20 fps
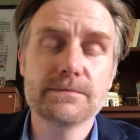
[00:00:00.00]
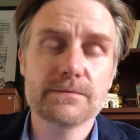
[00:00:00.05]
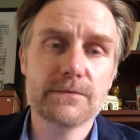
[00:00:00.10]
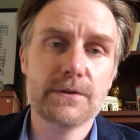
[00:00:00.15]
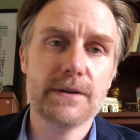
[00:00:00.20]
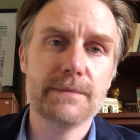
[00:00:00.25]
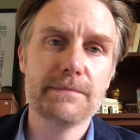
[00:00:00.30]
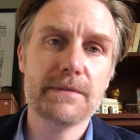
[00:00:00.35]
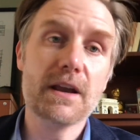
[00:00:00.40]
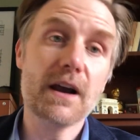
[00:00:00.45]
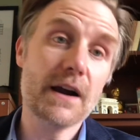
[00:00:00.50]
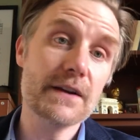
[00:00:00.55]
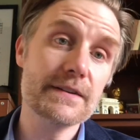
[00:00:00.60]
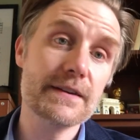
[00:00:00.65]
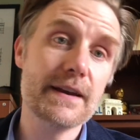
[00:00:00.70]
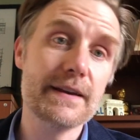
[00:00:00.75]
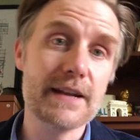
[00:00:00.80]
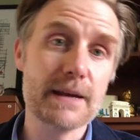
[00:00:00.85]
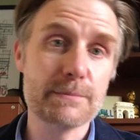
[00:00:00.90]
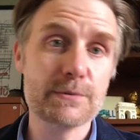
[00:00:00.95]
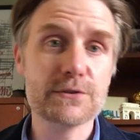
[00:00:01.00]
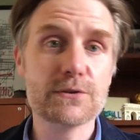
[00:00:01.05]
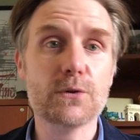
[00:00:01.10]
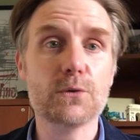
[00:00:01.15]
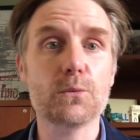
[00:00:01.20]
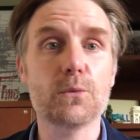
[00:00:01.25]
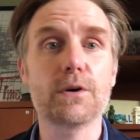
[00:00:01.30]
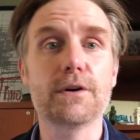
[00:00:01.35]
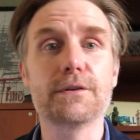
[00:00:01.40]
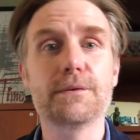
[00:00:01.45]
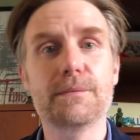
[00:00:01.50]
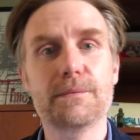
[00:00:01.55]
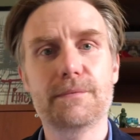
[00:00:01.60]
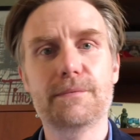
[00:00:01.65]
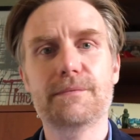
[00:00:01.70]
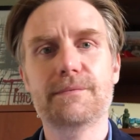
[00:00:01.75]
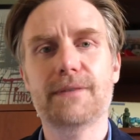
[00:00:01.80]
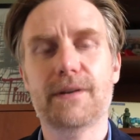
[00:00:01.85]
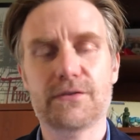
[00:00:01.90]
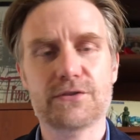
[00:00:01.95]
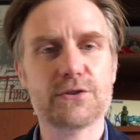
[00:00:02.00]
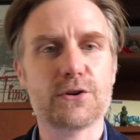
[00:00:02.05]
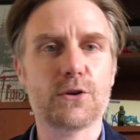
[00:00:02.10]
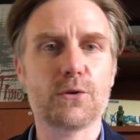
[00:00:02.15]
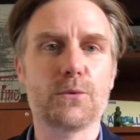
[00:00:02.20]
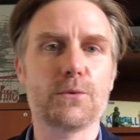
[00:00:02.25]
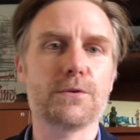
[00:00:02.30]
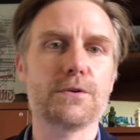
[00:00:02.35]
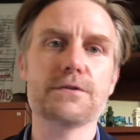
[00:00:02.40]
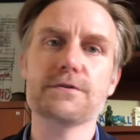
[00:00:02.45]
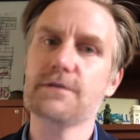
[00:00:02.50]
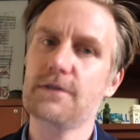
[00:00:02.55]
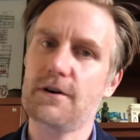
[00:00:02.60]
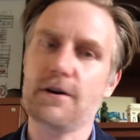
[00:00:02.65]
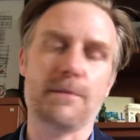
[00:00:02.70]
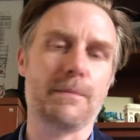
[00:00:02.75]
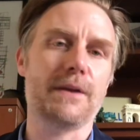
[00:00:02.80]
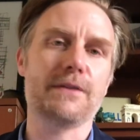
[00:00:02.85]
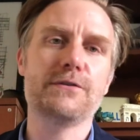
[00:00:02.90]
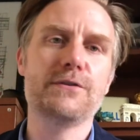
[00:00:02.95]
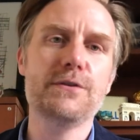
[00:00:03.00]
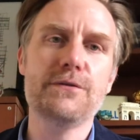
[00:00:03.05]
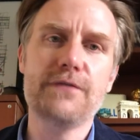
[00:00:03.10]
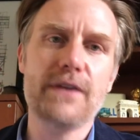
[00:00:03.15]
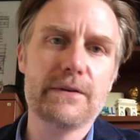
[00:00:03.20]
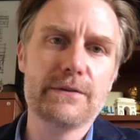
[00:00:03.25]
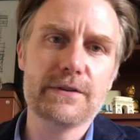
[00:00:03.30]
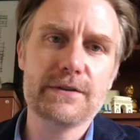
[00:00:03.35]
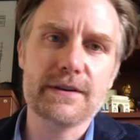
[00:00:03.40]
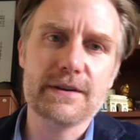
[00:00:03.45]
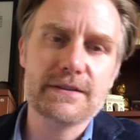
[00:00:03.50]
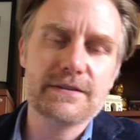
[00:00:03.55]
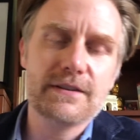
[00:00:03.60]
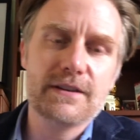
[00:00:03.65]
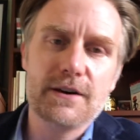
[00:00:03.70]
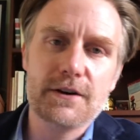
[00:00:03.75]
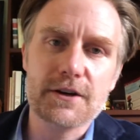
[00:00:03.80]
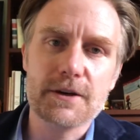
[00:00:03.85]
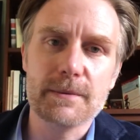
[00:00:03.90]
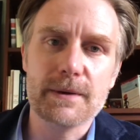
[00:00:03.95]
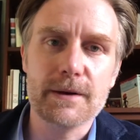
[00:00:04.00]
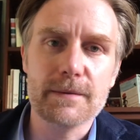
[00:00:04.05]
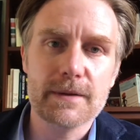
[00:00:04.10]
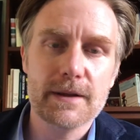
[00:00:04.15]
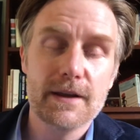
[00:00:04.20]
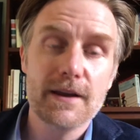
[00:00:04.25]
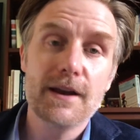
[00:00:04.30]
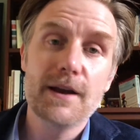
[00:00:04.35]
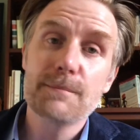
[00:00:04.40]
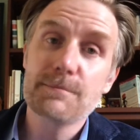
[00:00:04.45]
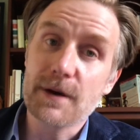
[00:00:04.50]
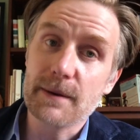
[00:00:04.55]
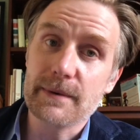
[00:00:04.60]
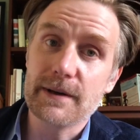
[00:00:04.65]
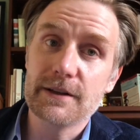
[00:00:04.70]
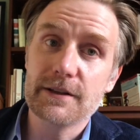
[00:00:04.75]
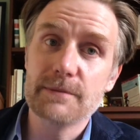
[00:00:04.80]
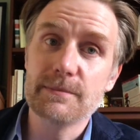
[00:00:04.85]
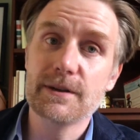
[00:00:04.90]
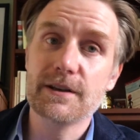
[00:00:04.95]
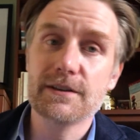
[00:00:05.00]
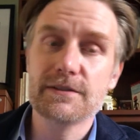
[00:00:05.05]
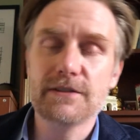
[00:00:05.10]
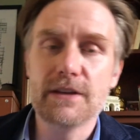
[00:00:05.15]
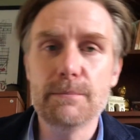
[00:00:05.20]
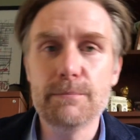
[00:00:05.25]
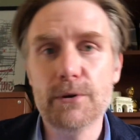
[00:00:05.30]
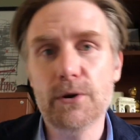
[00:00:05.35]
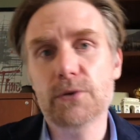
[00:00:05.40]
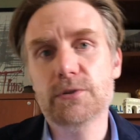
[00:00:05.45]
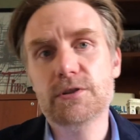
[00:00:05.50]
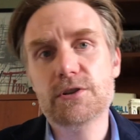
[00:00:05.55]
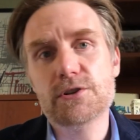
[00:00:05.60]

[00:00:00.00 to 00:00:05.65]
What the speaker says: Right? Kanye in episode 1 of Star Wars are my 2 favorite things to talk about, primarily because they both